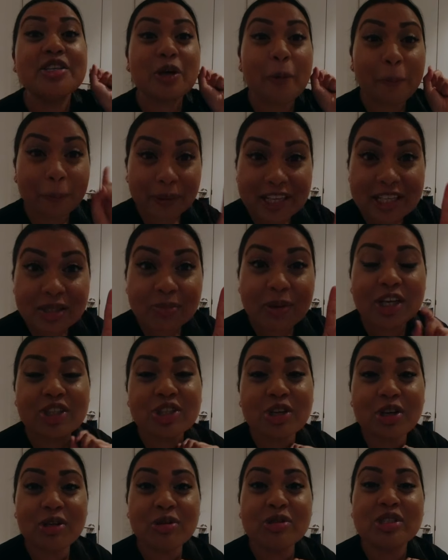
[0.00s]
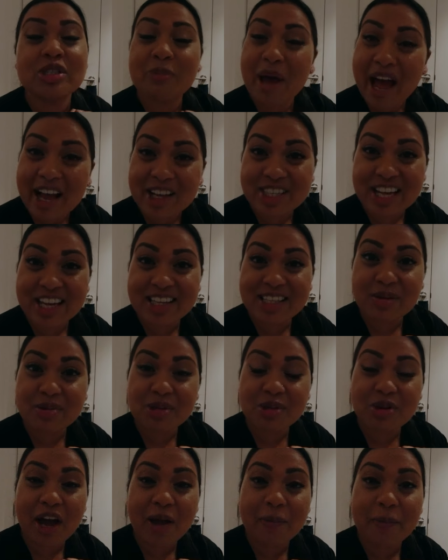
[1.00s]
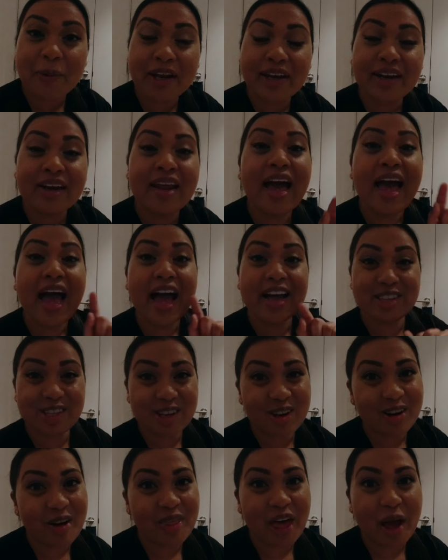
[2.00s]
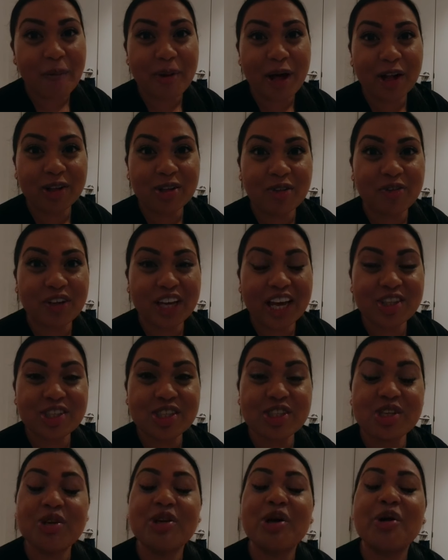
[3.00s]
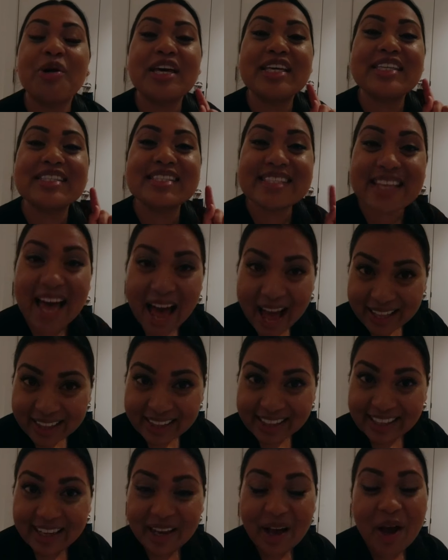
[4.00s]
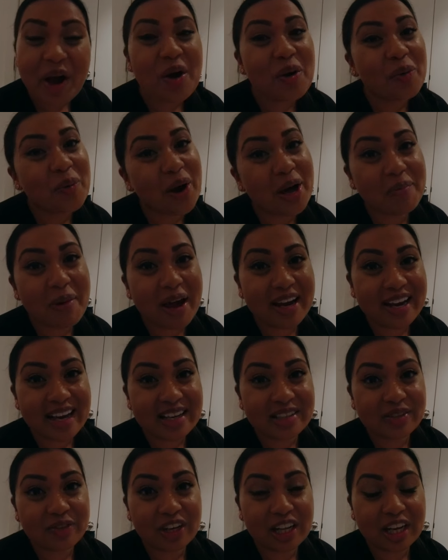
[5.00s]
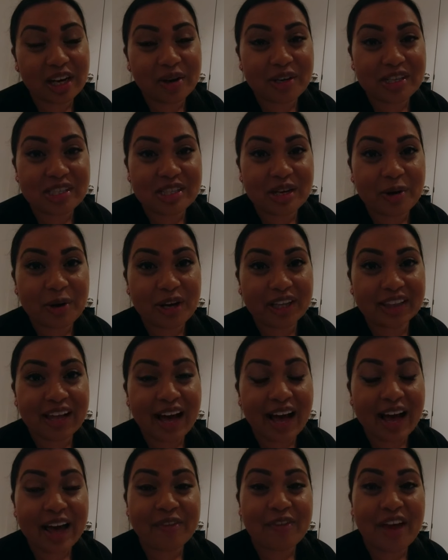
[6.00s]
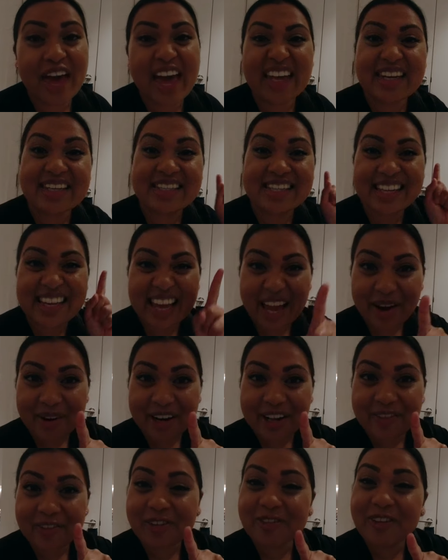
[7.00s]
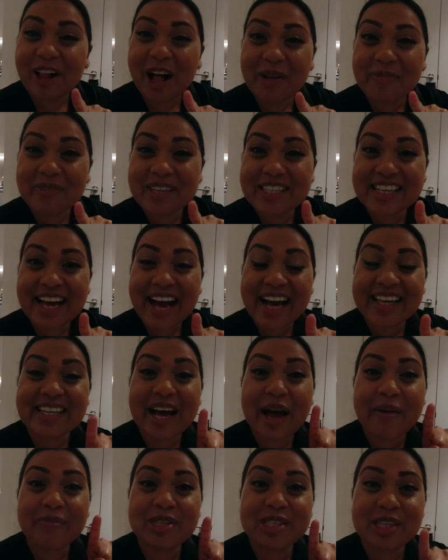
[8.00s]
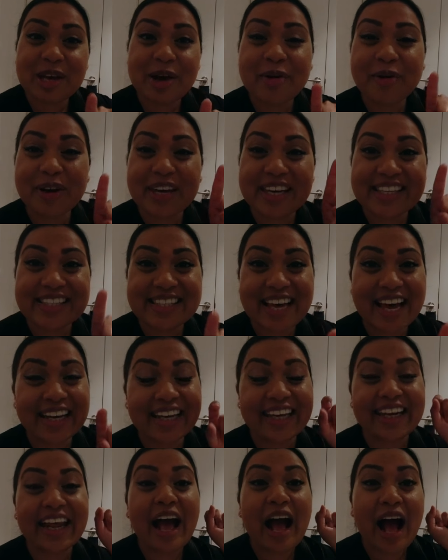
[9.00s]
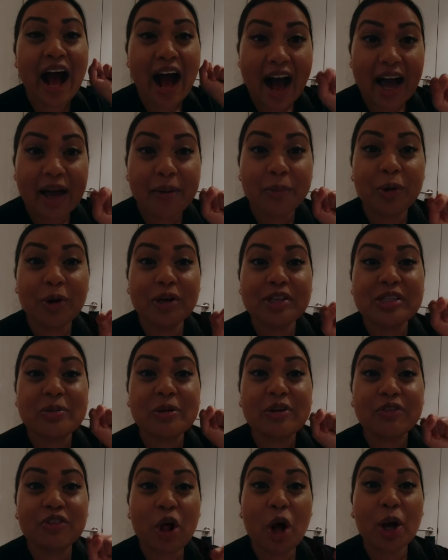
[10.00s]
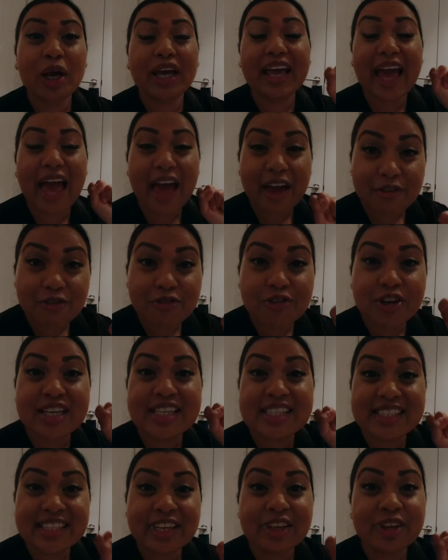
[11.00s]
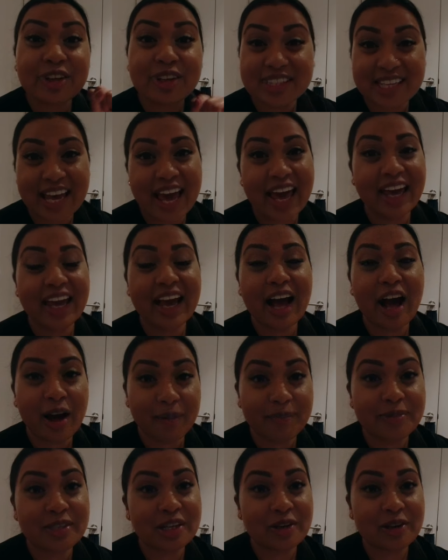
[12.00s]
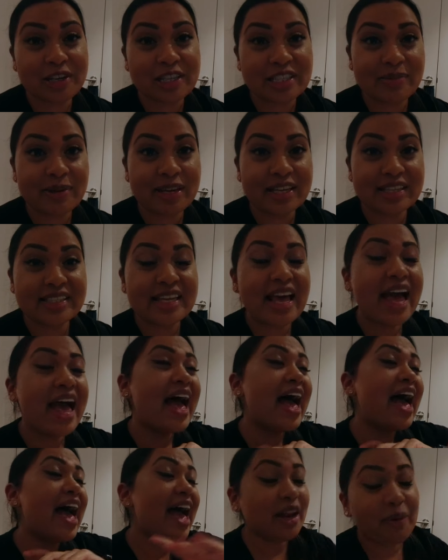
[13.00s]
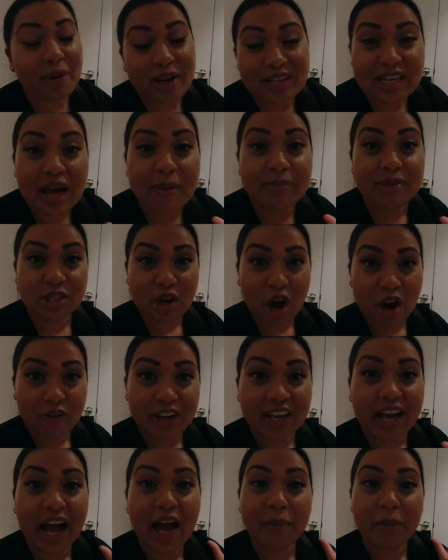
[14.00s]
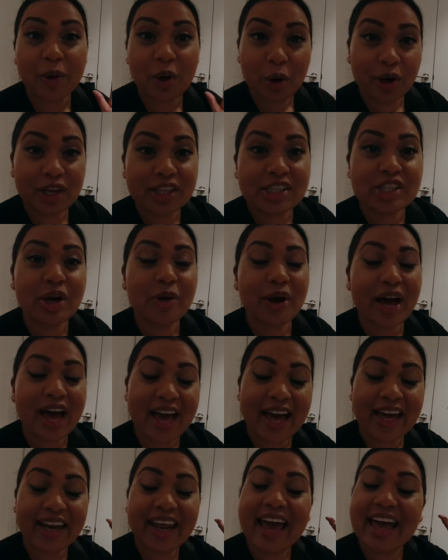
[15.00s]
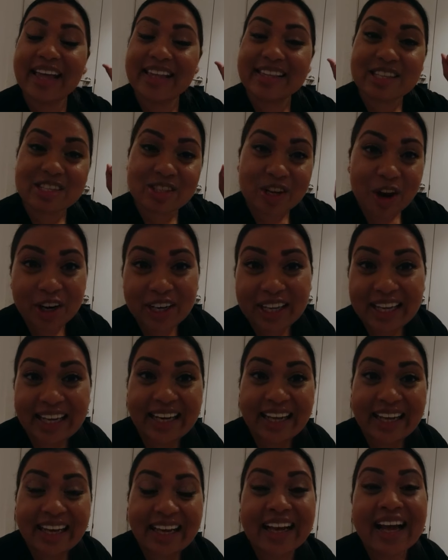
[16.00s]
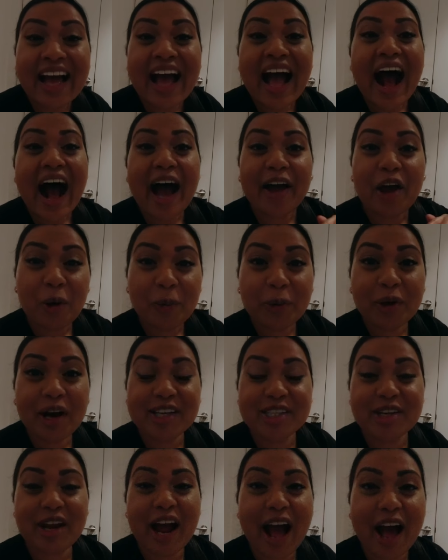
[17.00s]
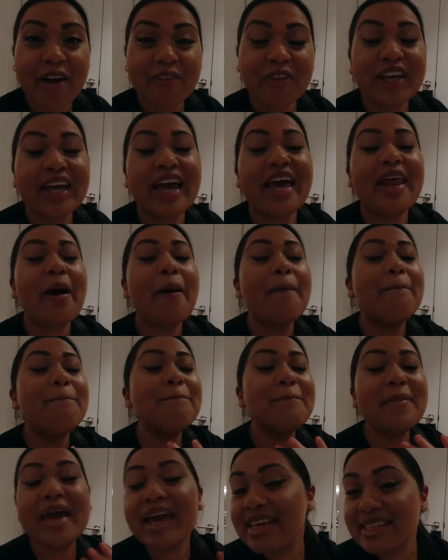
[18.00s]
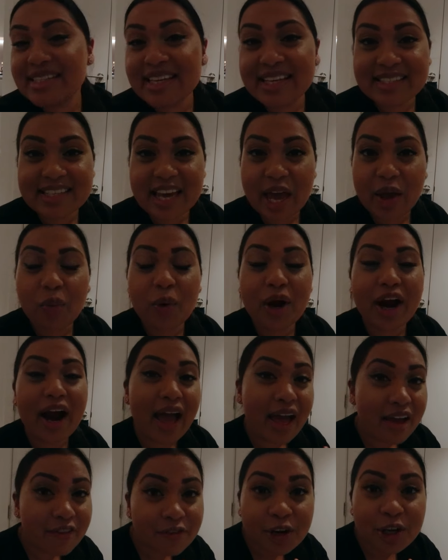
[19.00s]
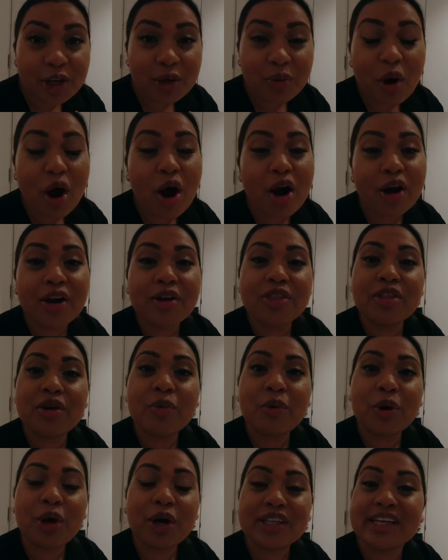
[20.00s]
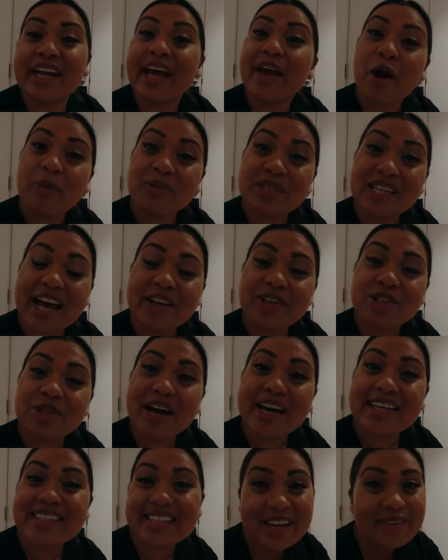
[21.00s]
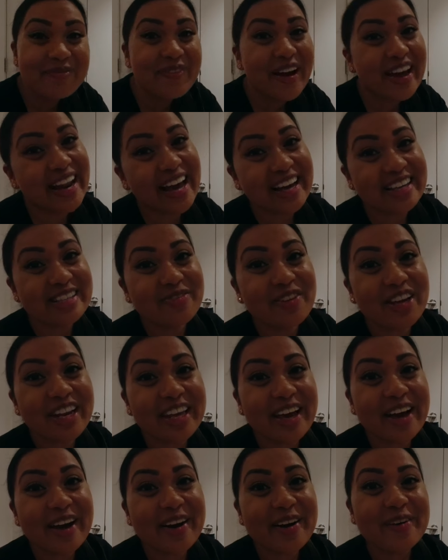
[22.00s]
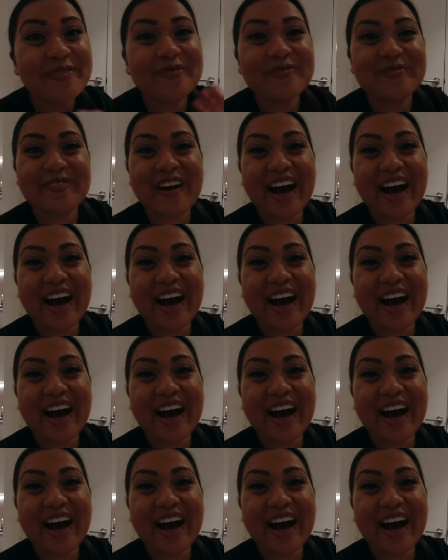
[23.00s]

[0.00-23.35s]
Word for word: So please make sure you smash that subscribe button and turn on that bell notification so you know exactly when my next video is going live, and get ready for Vlogmas, guys. I'm so excited. I'm going to be vlogging every single day up to Christmas. Anyways, I'm starving. I'm going to go ahead and start eating. I hope you guys are having an amazing day wherever you are in the world, and I hope to catch you guys in my next video.